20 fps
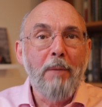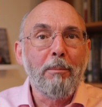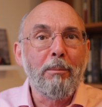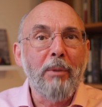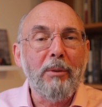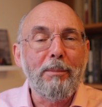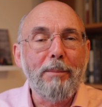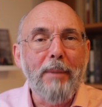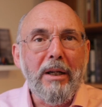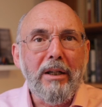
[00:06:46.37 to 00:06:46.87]

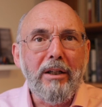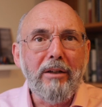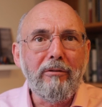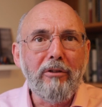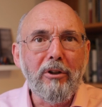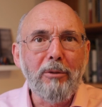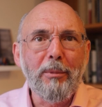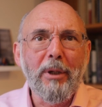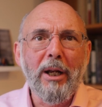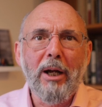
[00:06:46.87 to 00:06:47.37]
but many of
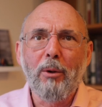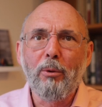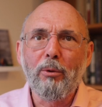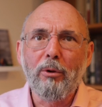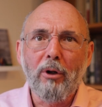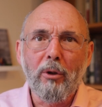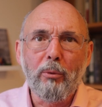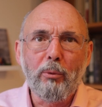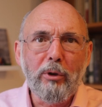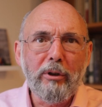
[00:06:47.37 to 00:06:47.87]
them now
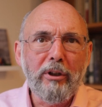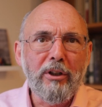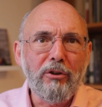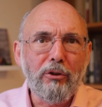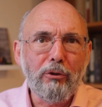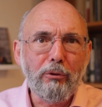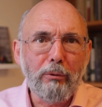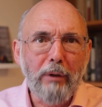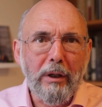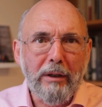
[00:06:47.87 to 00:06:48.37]
are really
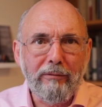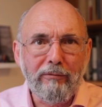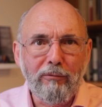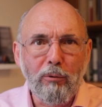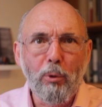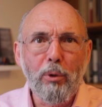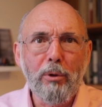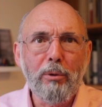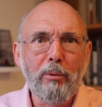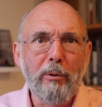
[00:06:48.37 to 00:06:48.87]

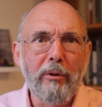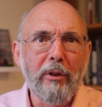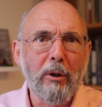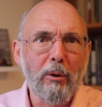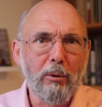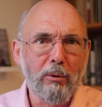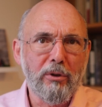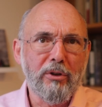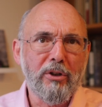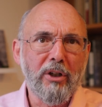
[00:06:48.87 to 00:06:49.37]
straightforward with the
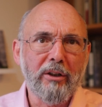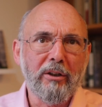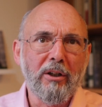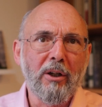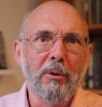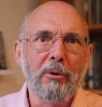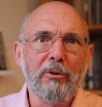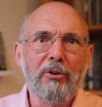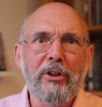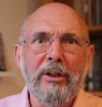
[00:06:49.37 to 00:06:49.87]
current
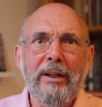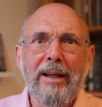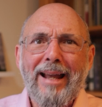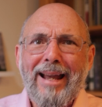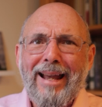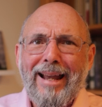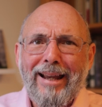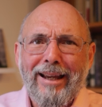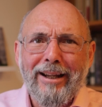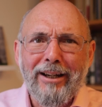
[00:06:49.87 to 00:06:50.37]
technology.
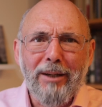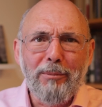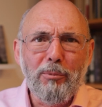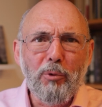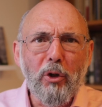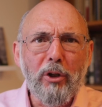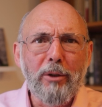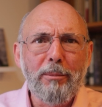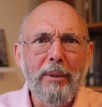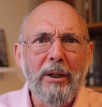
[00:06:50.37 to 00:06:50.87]
And I'm
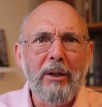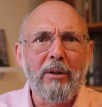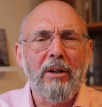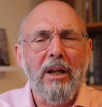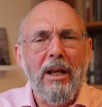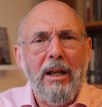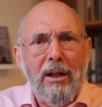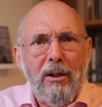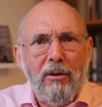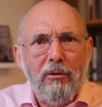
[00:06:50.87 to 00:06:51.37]
talking about
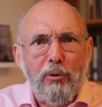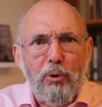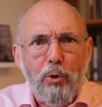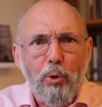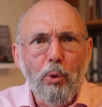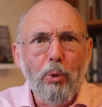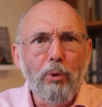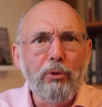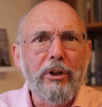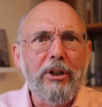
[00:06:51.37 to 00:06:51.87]

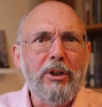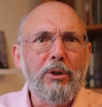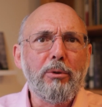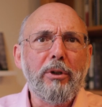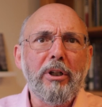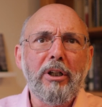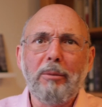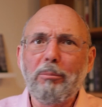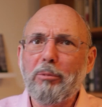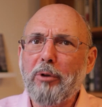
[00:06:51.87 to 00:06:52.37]
tools that you
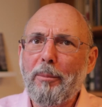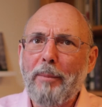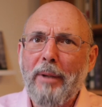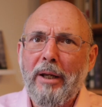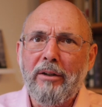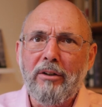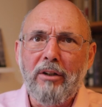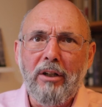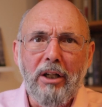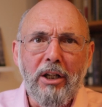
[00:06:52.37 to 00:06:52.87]
can
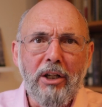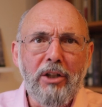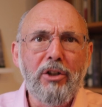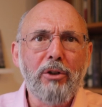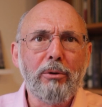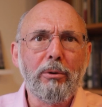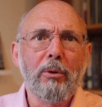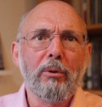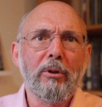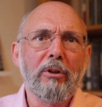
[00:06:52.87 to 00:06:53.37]
implement in
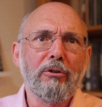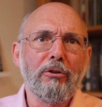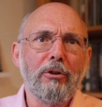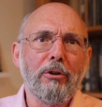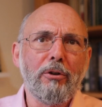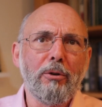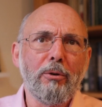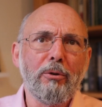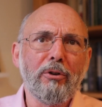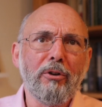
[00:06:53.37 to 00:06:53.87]
your own
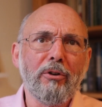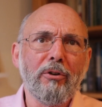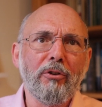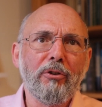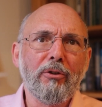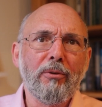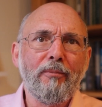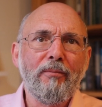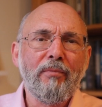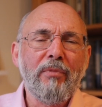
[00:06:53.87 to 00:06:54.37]

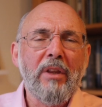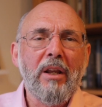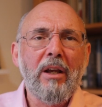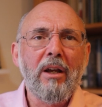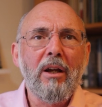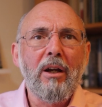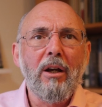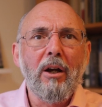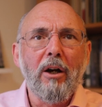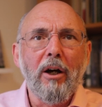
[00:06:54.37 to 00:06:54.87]
institutions.
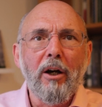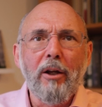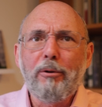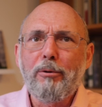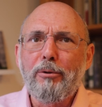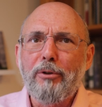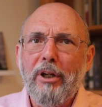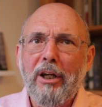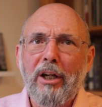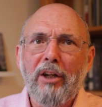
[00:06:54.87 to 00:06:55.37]

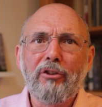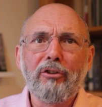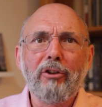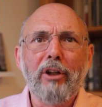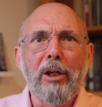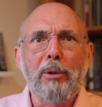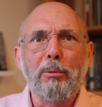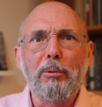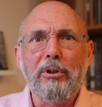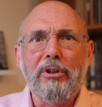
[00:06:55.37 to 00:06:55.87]
Other tasks
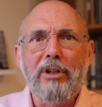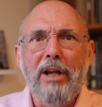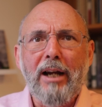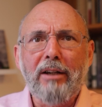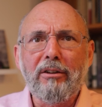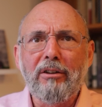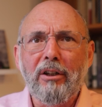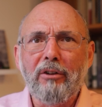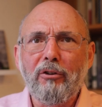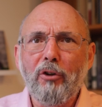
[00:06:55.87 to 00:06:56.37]
like
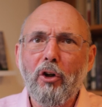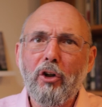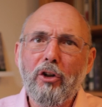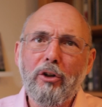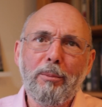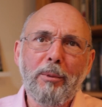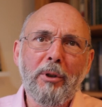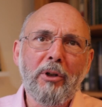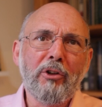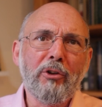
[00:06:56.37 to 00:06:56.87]
redacting
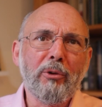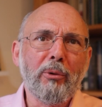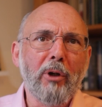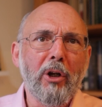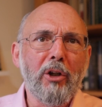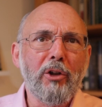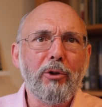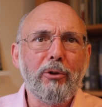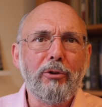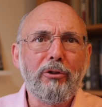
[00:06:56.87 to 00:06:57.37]
documents or
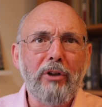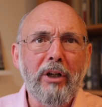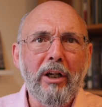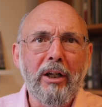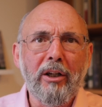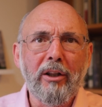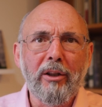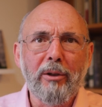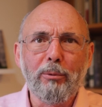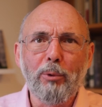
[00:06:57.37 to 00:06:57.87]

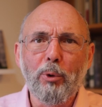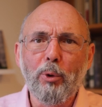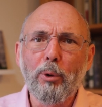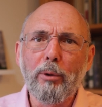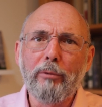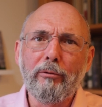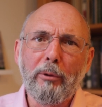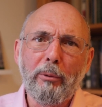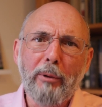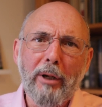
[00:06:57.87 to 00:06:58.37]
understanding the
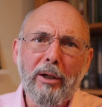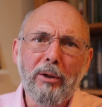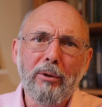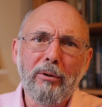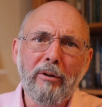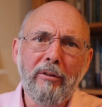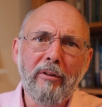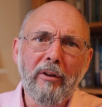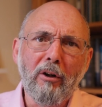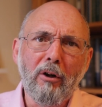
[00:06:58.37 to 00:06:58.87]
role of a
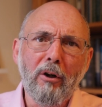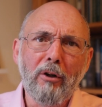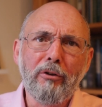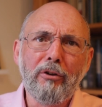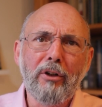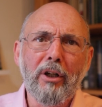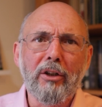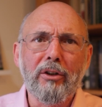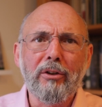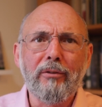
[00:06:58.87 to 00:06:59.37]
record in the
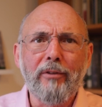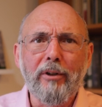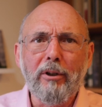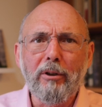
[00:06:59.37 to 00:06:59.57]
context of a